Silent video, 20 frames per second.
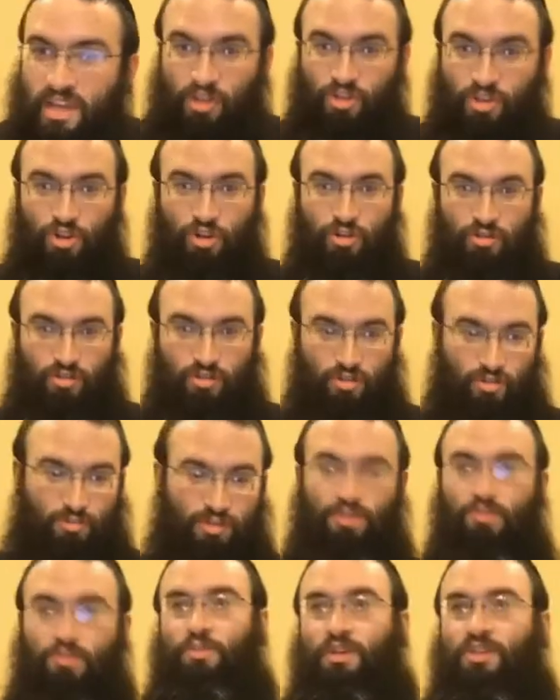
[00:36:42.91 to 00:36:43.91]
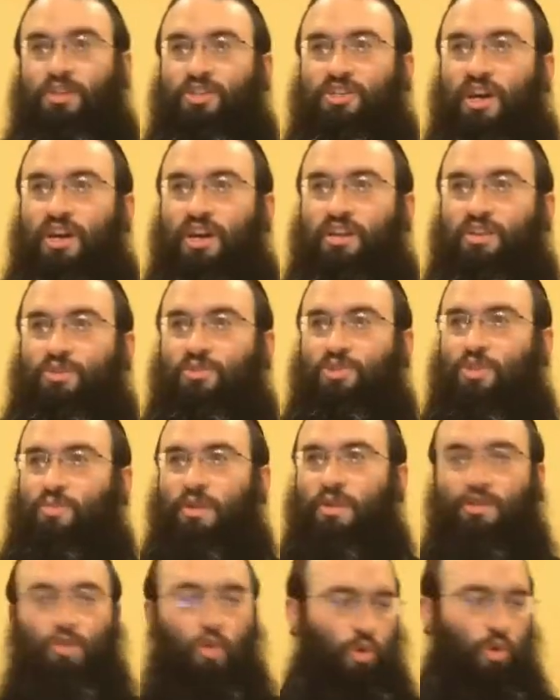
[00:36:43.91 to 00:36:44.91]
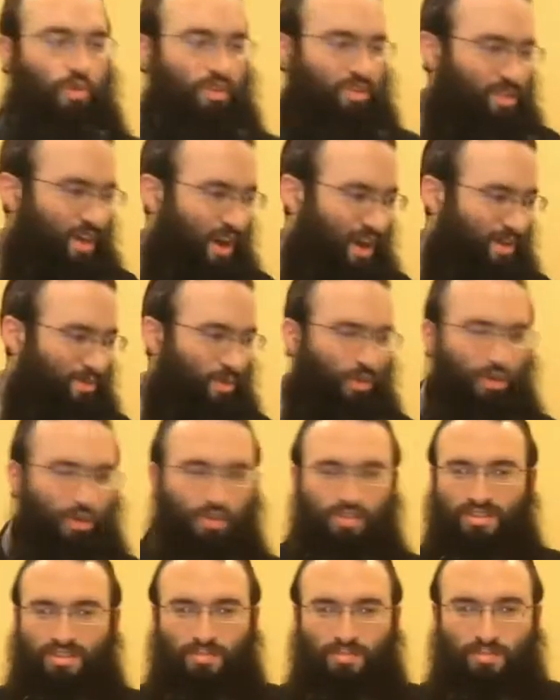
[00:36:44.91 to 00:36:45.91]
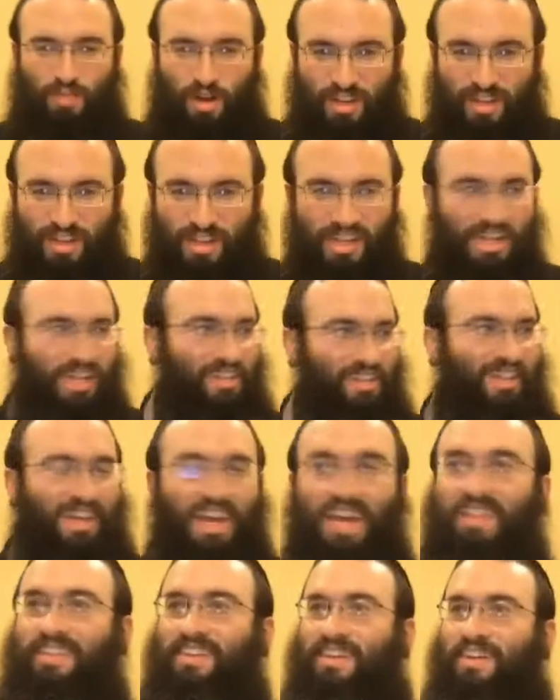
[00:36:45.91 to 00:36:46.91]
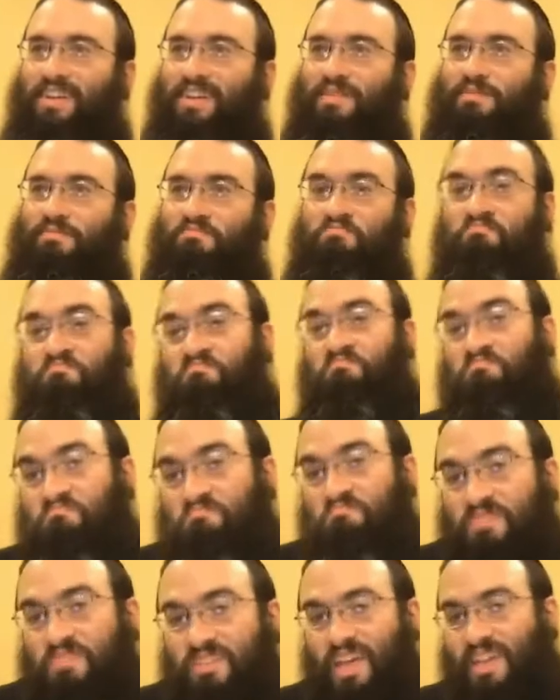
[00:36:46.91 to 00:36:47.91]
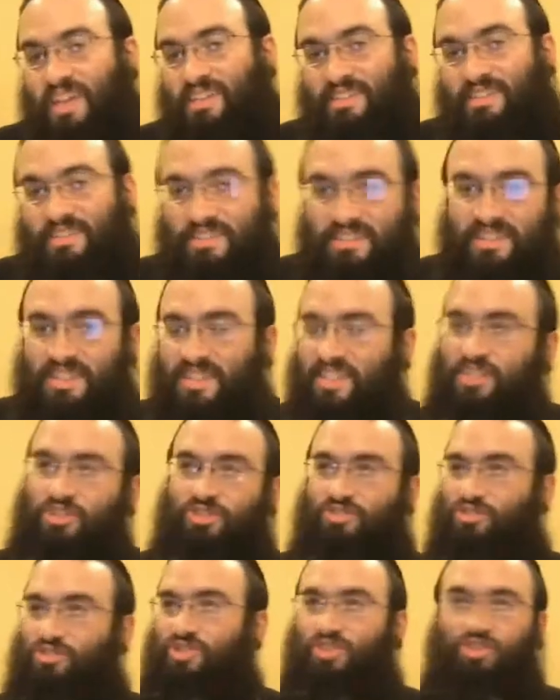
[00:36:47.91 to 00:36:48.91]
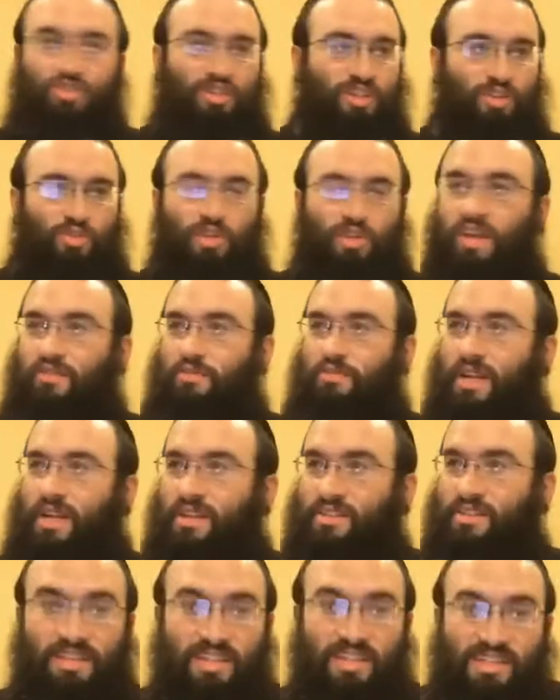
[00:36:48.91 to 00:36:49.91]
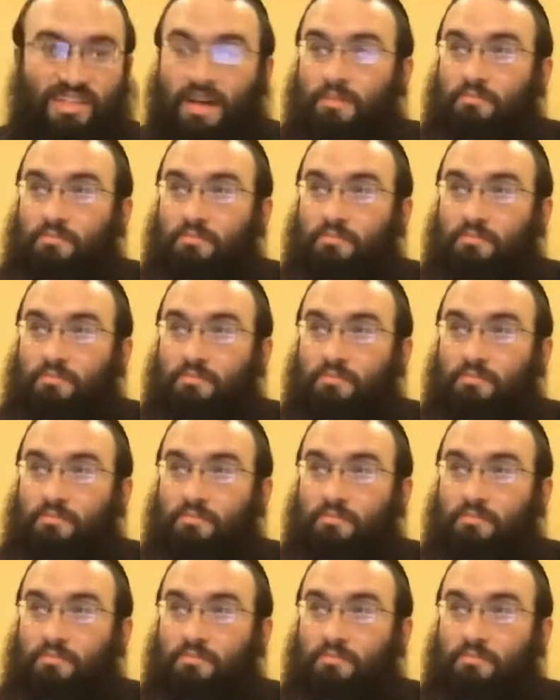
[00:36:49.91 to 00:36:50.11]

Now you're you're Mr. Big Shot, you just spent all this time, all this money to get to him, and he's, he's just treating you like everybody else.